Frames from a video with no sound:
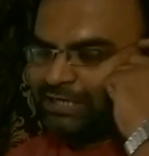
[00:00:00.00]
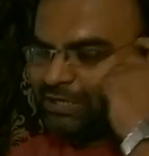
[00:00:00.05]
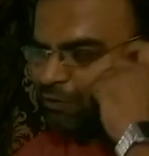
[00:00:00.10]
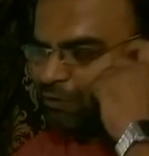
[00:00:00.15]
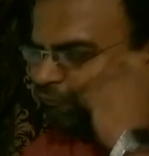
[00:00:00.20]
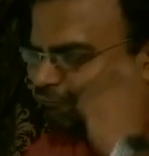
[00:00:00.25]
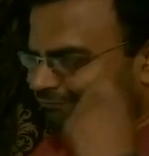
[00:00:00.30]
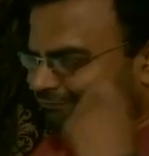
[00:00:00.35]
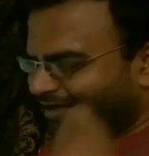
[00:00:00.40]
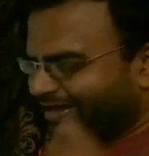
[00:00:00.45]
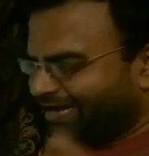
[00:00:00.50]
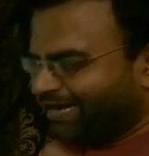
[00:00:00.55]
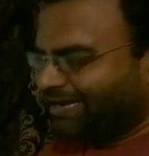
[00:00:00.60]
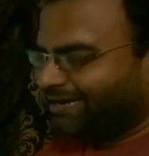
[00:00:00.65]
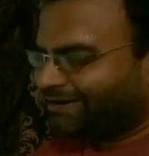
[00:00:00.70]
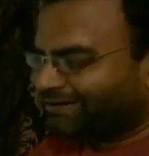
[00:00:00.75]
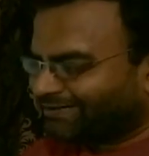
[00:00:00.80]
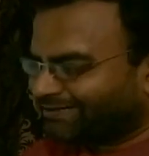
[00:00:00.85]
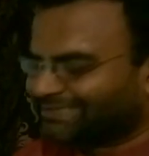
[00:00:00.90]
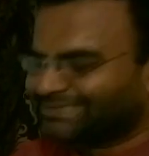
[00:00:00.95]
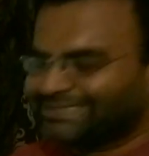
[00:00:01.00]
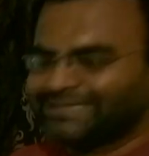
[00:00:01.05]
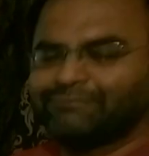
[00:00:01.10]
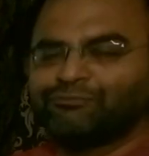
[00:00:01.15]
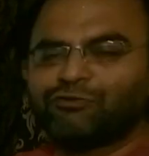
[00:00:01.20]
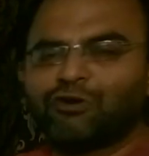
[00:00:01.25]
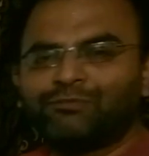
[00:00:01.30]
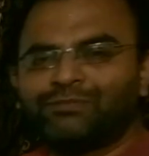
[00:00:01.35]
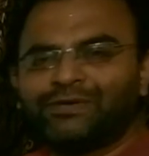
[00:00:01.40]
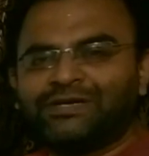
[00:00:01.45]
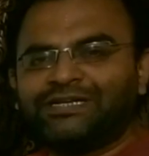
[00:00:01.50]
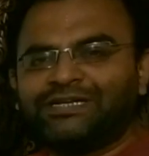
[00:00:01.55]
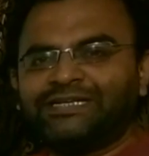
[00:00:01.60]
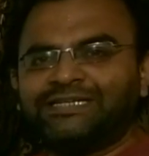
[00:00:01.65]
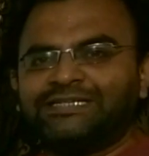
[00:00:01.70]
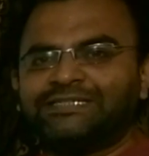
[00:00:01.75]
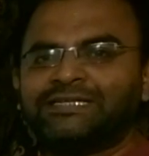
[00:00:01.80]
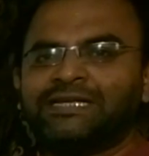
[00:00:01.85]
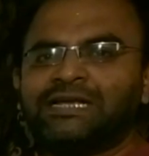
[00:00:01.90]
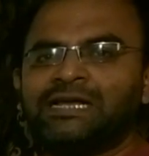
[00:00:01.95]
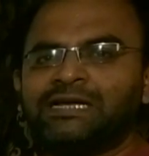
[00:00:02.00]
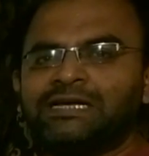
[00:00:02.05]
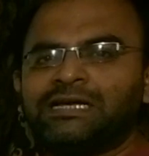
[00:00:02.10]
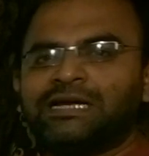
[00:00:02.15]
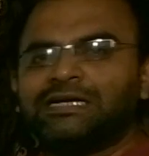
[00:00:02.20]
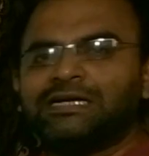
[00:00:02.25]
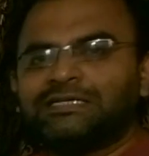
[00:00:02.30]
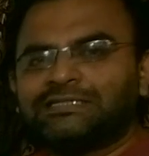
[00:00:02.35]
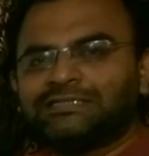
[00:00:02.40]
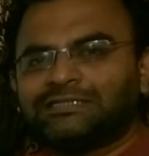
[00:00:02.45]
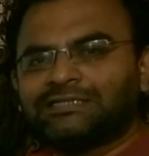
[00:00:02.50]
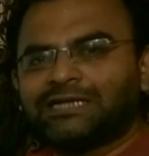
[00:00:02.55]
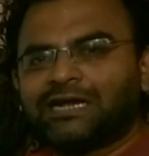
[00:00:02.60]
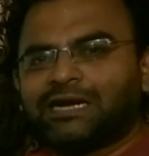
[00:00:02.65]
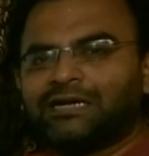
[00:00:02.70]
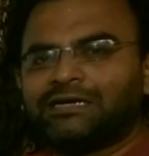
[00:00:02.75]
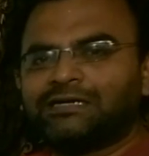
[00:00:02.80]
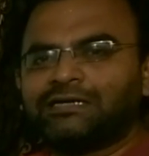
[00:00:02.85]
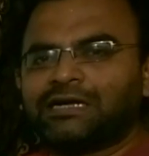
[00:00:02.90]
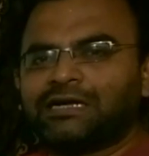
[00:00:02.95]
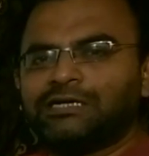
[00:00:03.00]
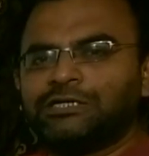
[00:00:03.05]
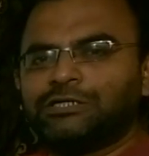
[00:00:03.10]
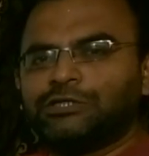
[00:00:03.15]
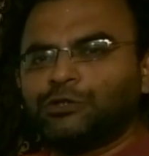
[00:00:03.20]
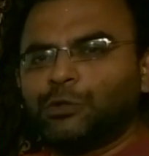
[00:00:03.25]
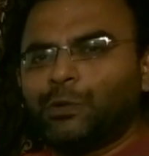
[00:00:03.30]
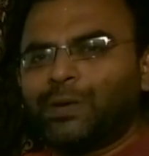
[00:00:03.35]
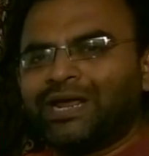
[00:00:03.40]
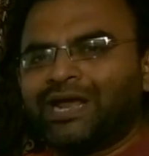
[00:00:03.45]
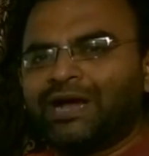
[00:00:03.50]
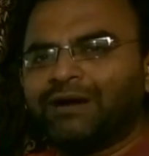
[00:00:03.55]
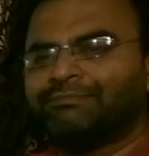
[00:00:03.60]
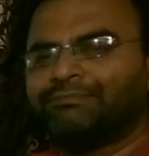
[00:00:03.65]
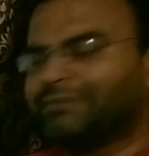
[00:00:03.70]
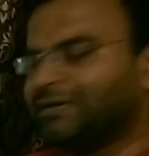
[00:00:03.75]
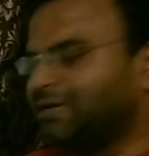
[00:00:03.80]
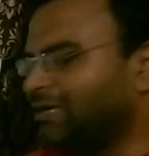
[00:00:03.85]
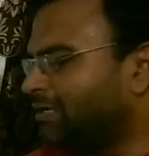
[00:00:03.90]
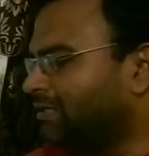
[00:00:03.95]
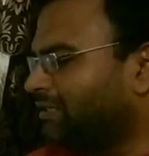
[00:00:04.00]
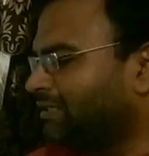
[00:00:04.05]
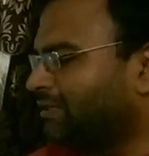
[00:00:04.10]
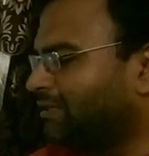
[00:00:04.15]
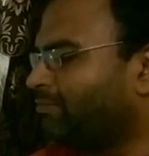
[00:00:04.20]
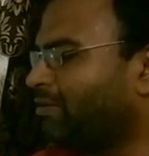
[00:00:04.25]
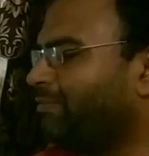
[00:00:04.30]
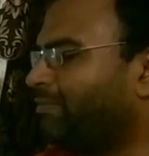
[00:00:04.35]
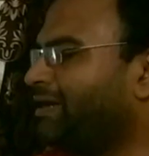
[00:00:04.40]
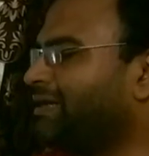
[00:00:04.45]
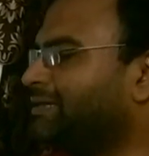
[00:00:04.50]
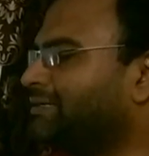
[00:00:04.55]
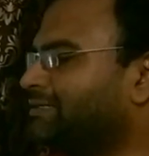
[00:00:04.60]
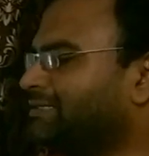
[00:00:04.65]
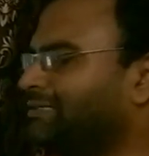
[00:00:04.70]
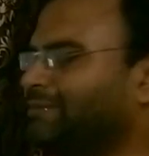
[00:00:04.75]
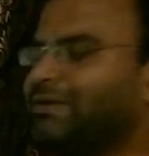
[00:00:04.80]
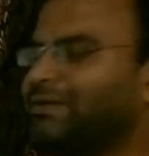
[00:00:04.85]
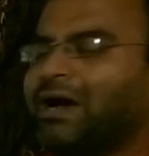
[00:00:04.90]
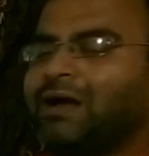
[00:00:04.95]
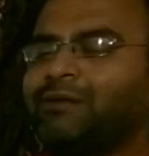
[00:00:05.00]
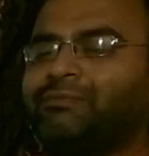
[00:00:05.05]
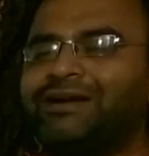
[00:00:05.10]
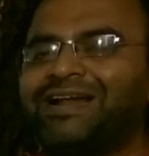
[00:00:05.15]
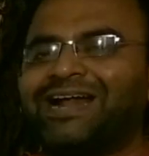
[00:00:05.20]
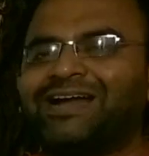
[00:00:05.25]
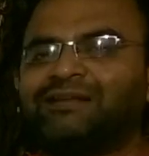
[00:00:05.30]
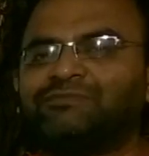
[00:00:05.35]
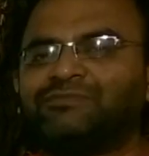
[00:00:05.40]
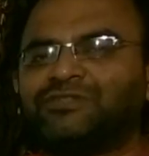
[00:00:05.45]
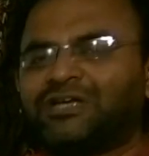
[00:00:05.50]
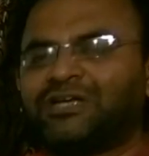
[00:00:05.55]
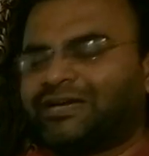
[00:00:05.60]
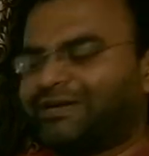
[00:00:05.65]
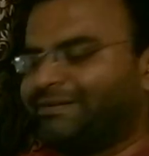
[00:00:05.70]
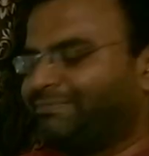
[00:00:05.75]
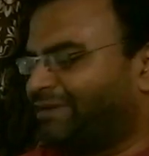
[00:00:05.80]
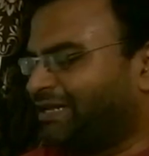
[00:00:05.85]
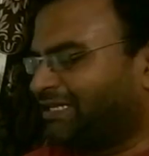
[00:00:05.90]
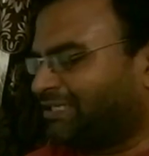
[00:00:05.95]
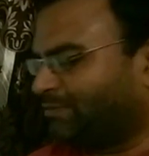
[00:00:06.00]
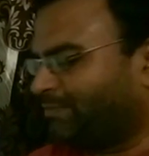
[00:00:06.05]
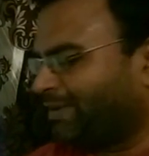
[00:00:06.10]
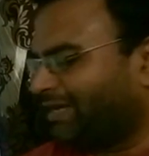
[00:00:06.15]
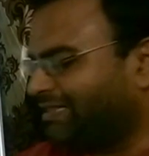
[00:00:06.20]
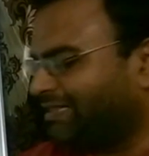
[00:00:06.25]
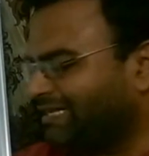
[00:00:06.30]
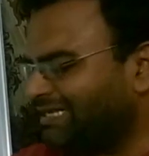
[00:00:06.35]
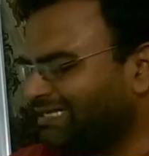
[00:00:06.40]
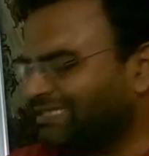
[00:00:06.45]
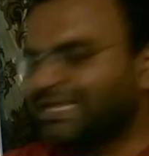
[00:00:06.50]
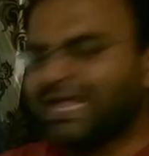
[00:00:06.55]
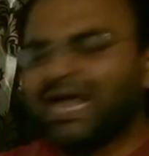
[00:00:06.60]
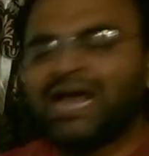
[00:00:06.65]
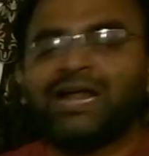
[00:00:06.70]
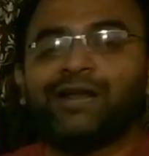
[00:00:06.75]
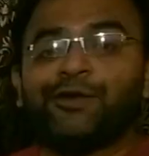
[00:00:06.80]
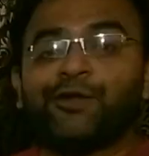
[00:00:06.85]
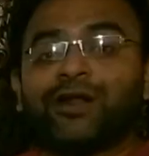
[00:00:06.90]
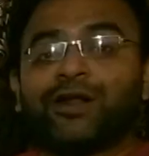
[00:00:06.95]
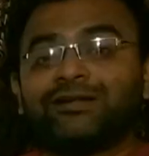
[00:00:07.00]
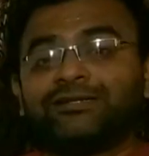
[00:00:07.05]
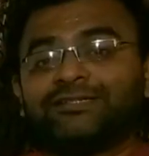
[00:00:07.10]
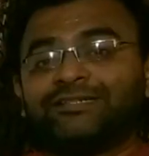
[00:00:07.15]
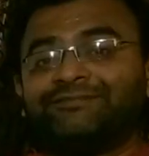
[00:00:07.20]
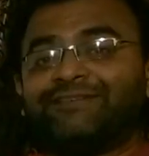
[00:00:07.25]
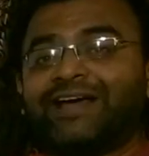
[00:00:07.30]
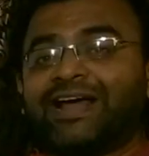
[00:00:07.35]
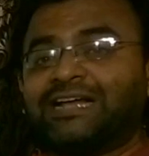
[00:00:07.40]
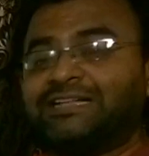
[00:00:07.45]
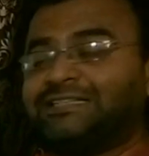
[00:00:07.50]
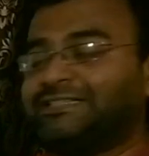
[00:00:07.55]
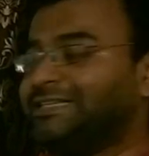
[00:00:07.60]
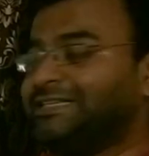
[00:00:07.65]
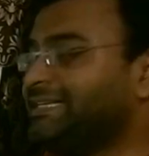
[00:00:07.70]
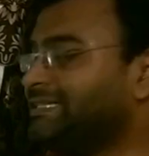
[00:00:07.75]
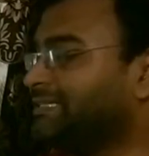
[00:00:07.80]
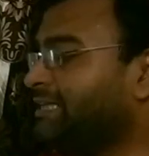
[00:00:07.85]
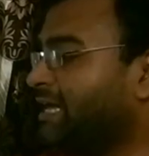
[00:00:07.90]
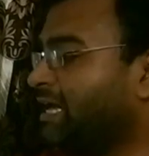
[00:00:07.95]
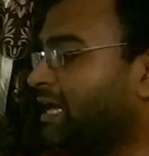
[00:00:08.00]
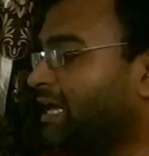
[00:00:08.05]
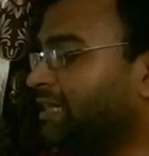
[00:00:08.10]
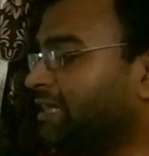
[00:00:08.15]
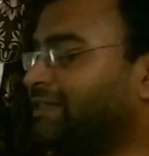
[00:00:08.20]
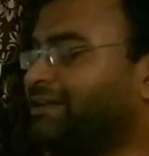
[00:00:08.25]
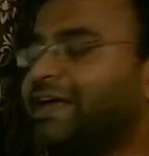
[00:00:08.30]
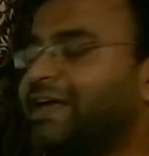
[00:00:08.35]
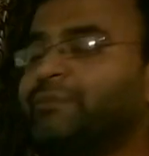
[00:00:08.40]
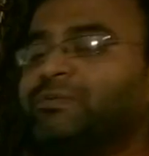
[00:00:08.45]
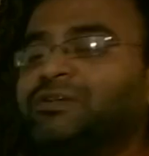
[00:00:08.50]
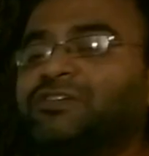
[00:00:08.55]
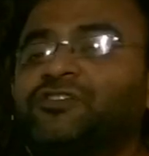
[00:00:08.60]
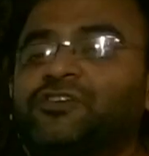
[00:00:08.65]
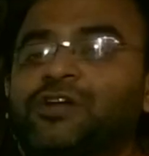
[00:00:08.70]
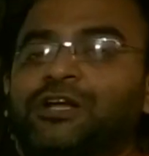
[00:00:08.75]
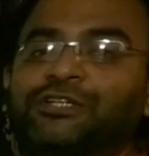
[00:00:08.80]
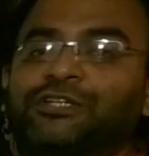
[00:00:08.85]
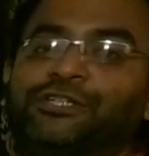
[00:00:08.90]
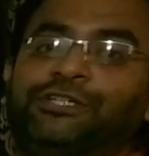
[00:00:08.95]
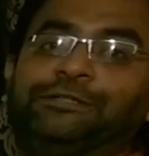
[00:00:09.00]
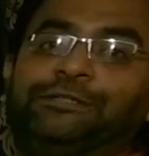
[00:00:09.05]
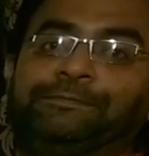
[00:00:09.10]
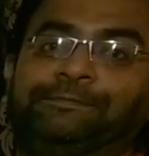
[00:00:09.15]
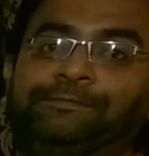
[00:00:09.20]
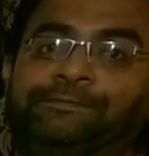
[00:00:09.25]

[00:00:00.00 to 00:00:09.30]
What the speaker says: Now, very interesting properties start showing up the moment some carbon atoms are replaced by these nitrogen vacancies in the diamond structure.